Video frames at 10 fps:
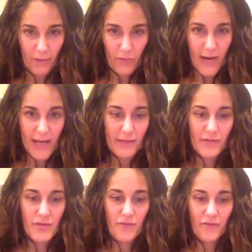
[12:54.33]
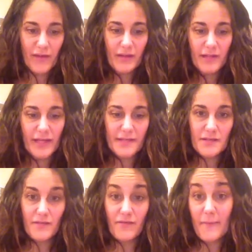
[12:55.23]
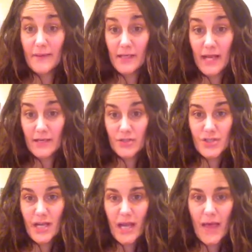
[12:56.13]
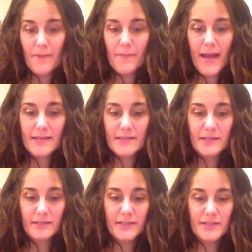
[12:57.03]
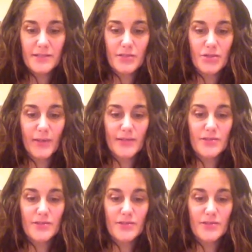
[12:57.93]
right? So the feeling is the feminine energy, and the masculine is the doing.